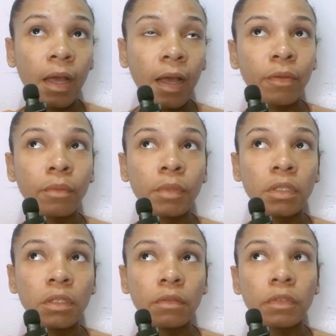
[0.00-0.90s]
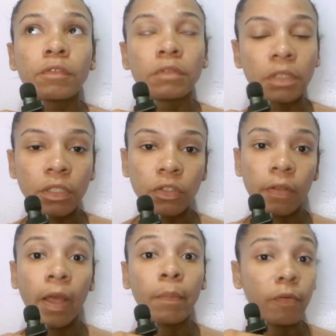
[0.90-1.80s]
I don't believe in
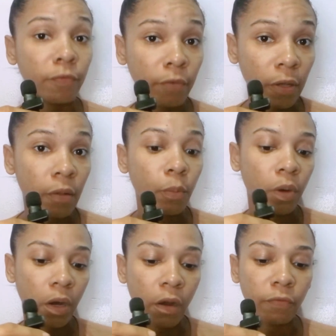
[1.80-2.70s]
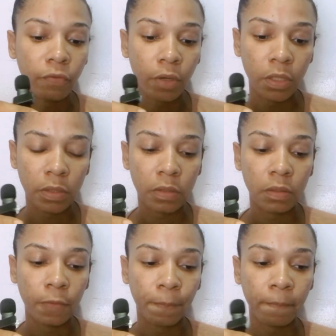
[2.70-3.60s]
religion. I'm a follower of Christ.